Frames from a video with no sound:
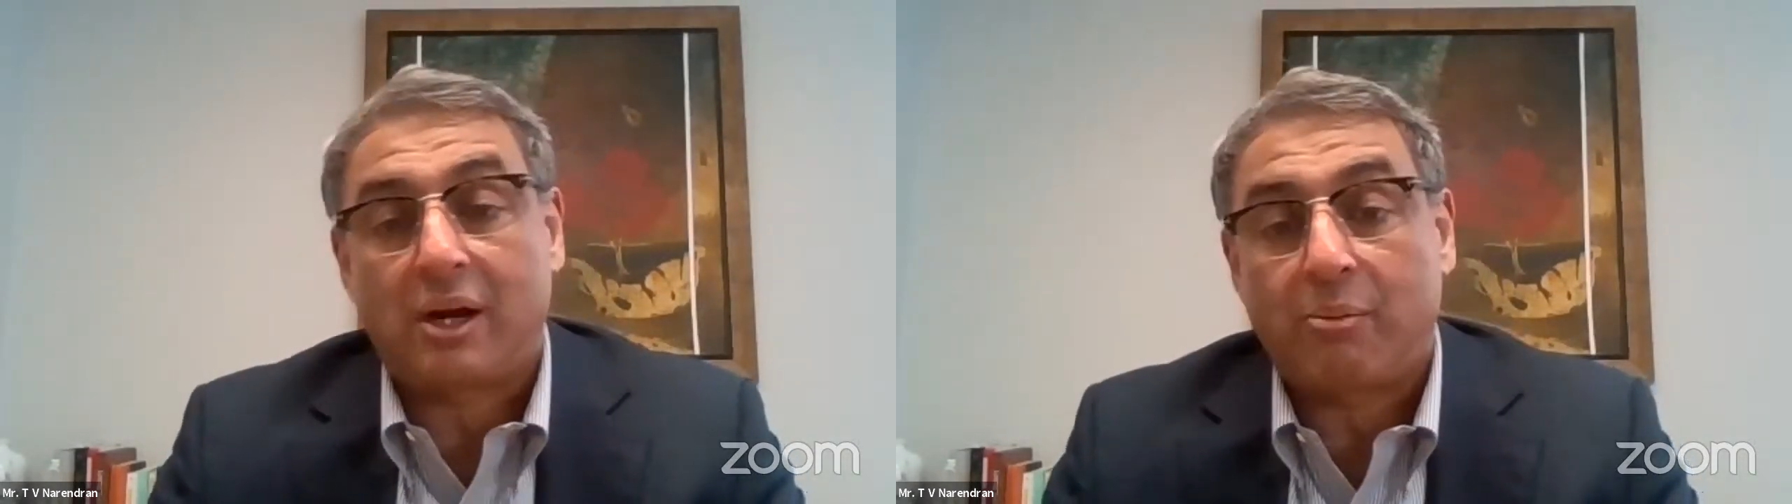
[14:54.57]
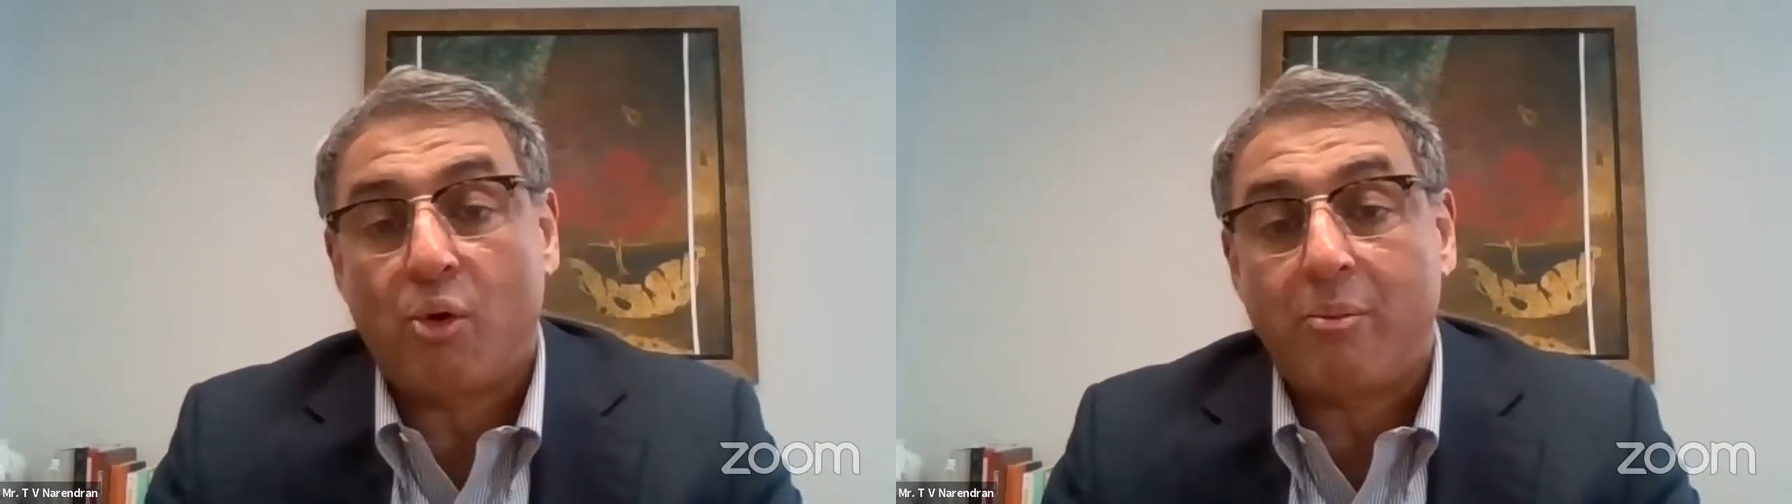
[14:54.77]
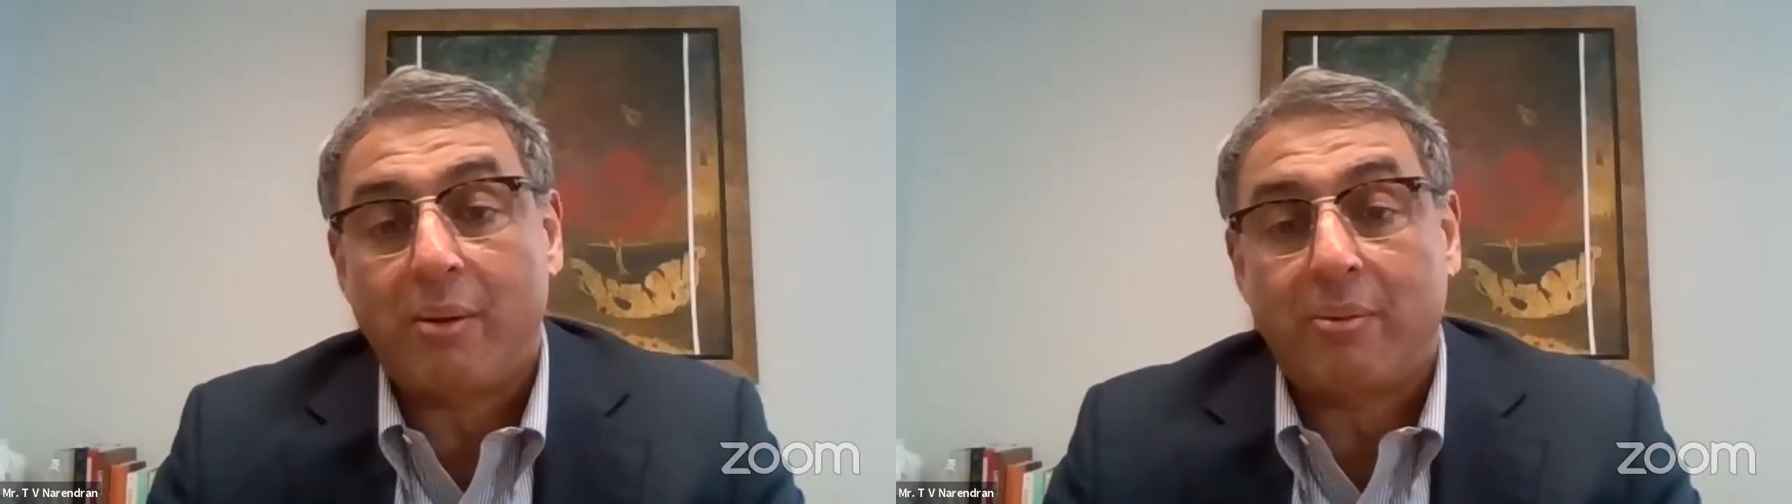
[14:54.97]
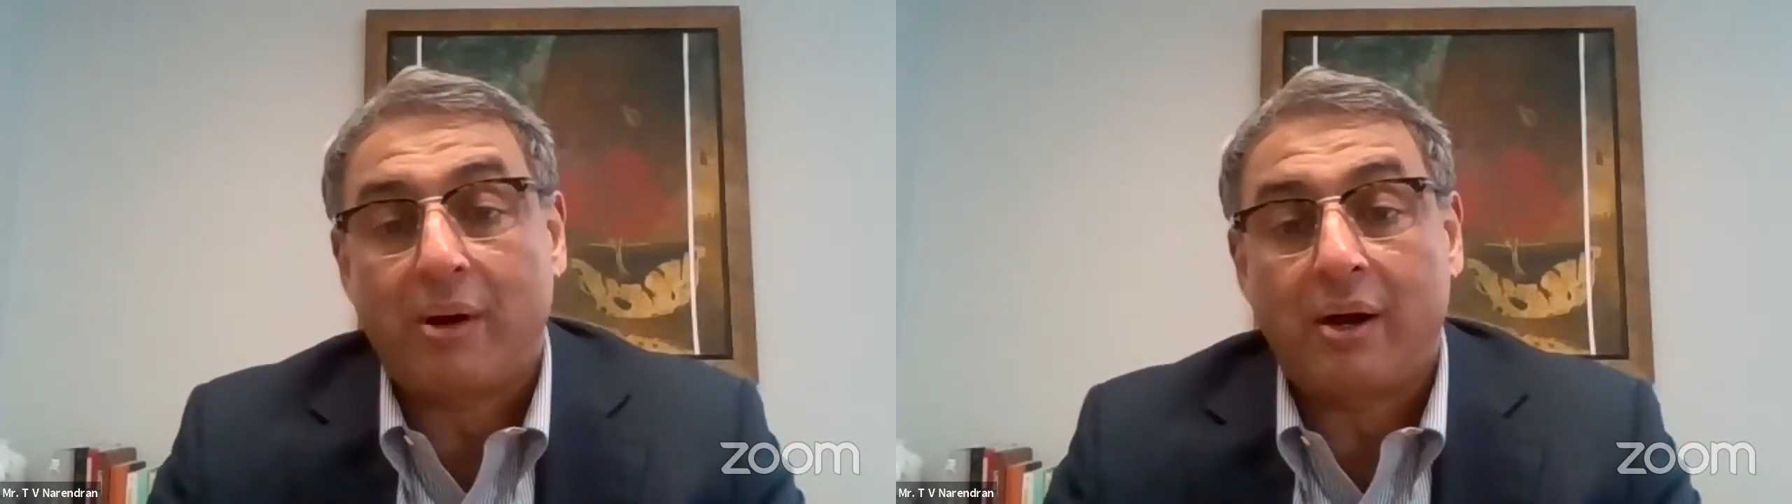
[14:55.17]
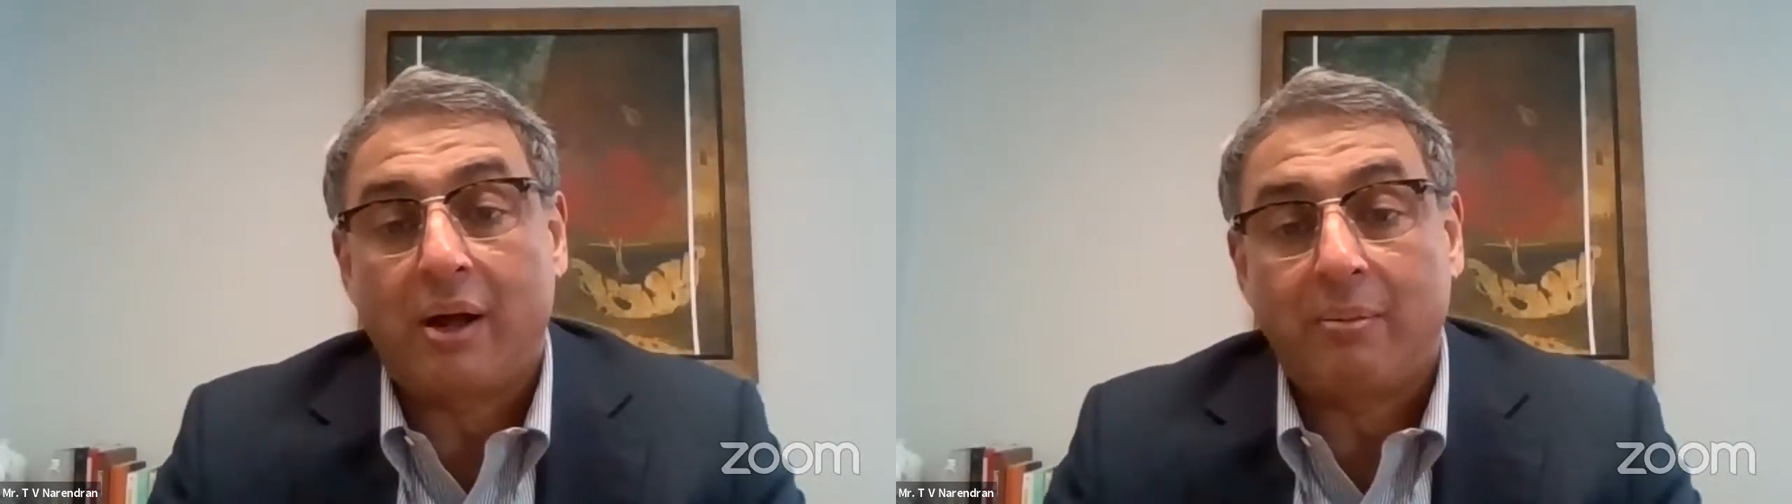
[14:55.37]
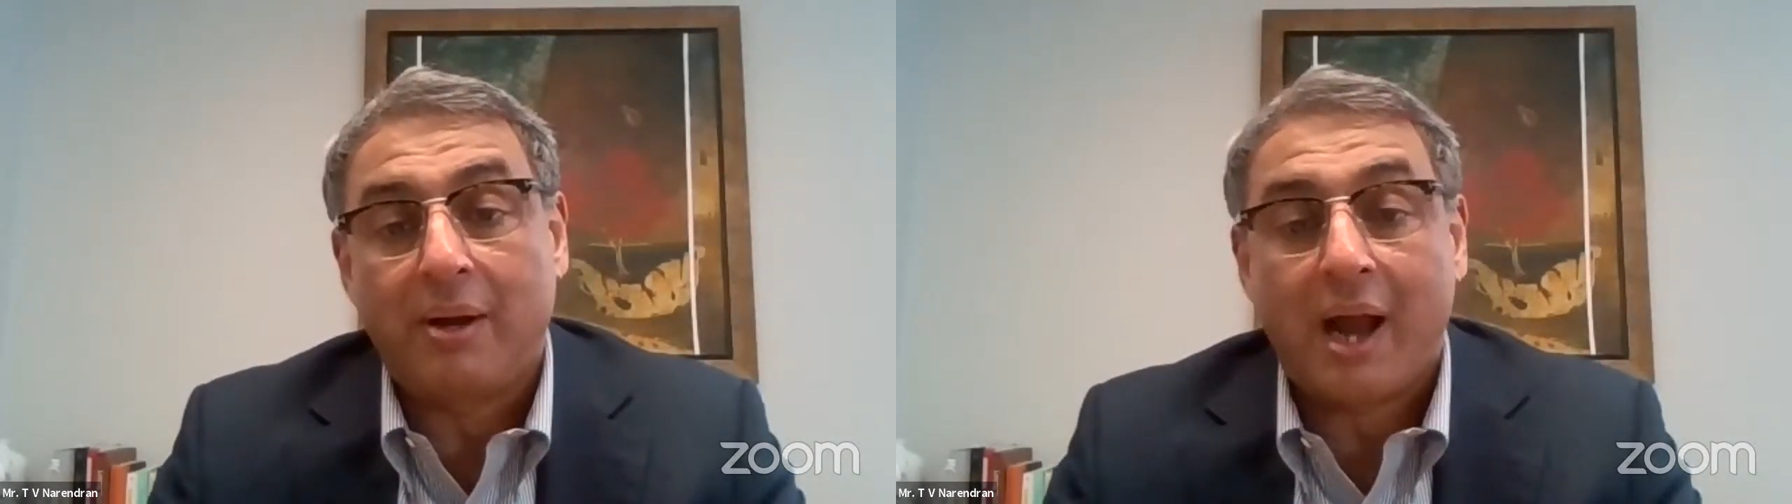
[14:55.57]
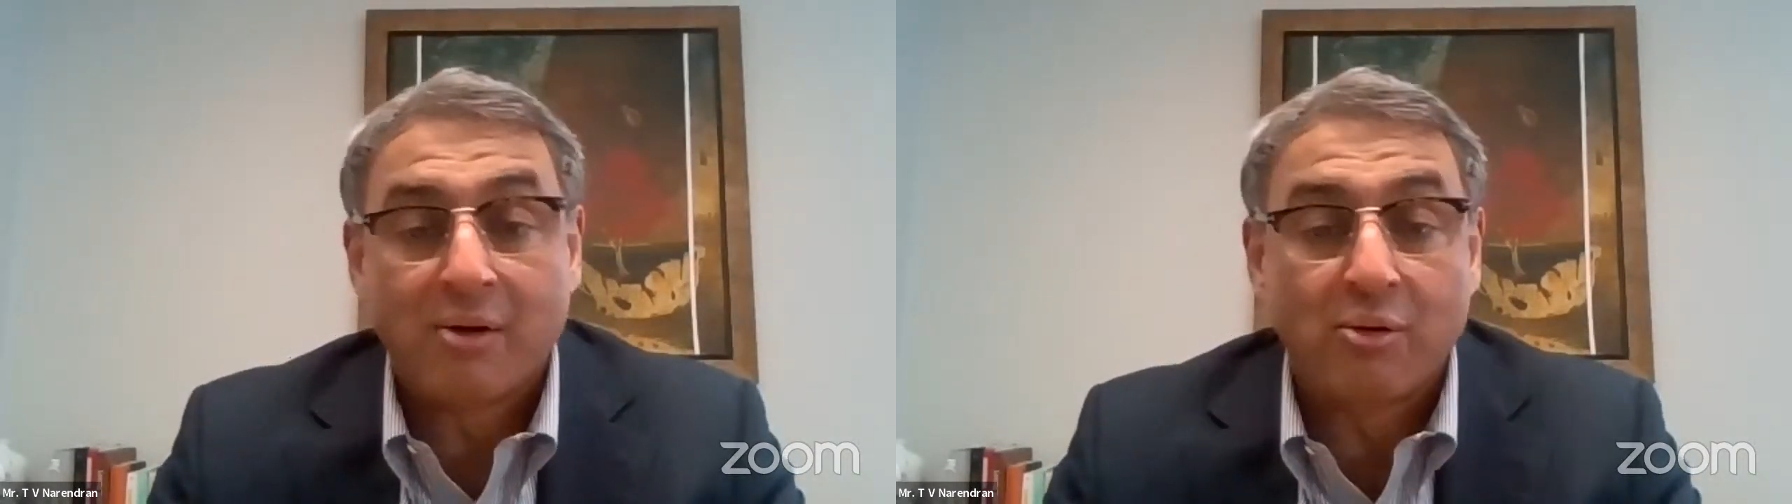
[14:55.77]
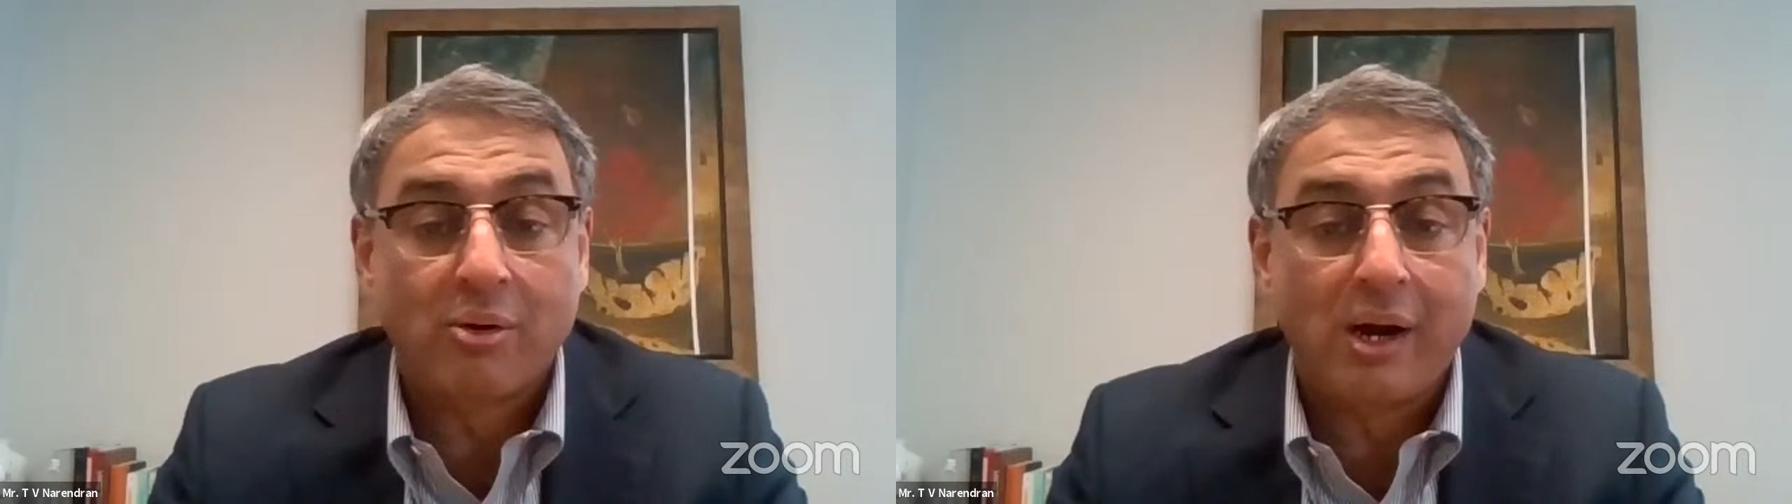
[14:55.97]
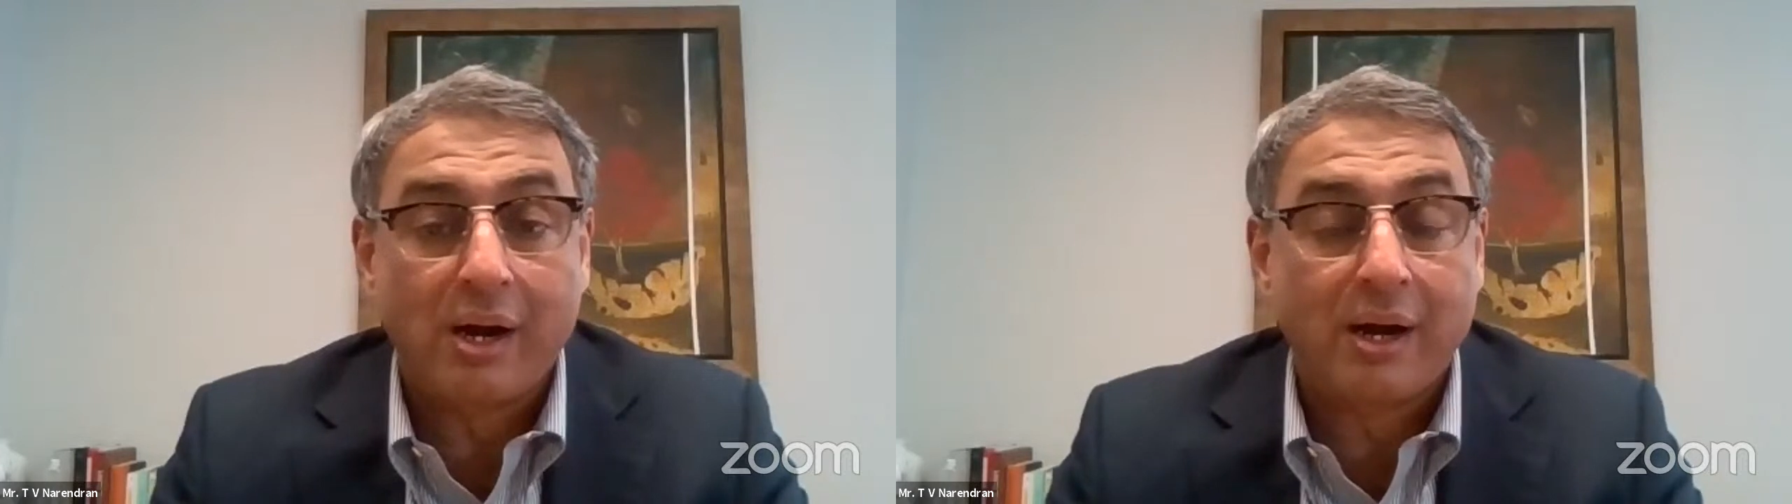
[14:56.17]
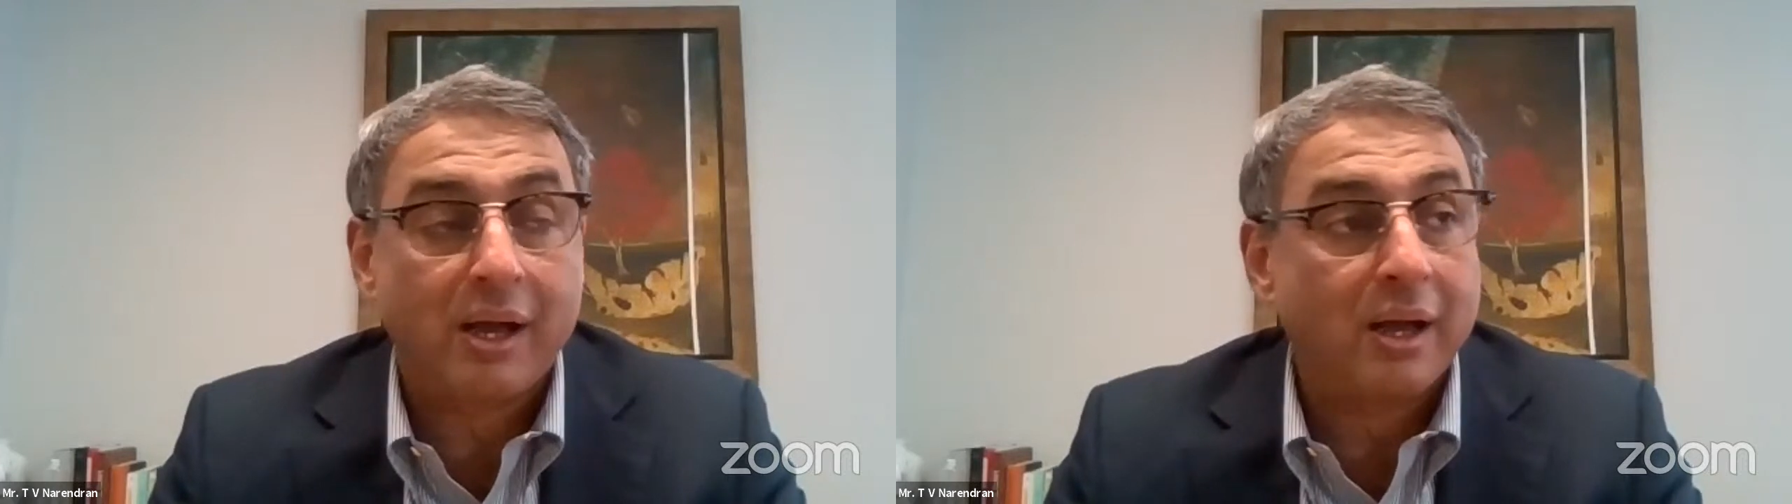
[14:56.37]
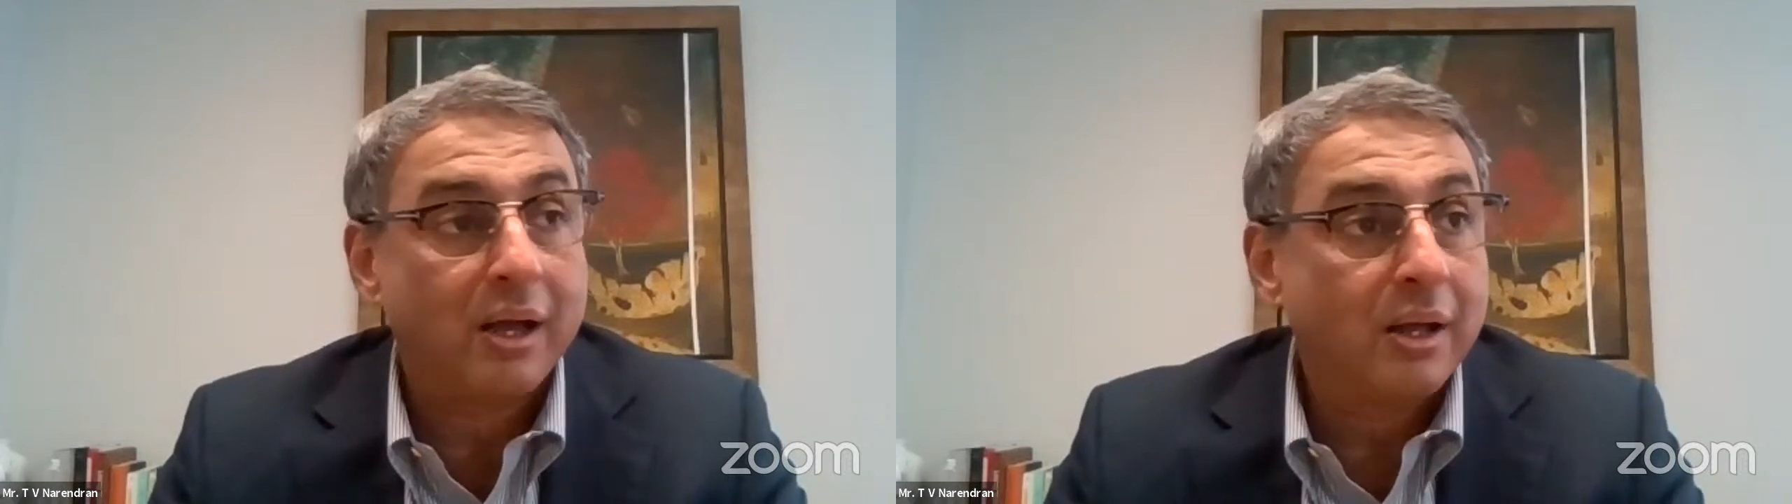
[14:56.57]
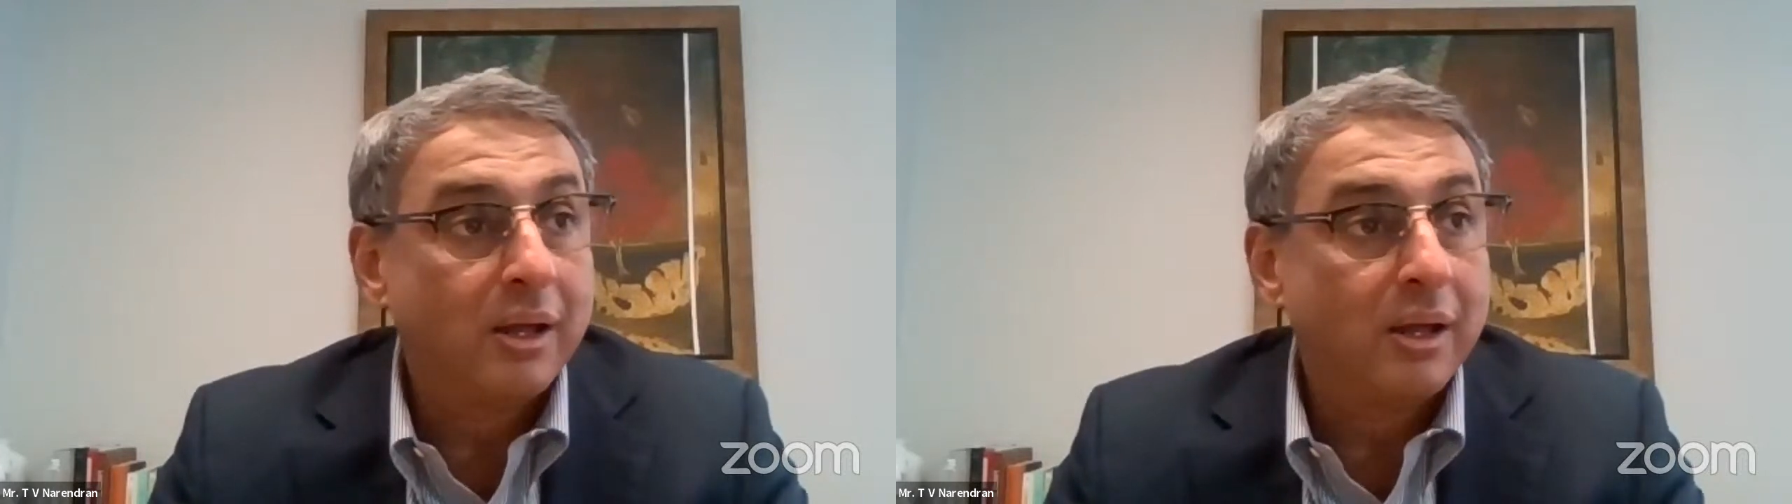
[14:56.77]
There are poor people in urban and rural India,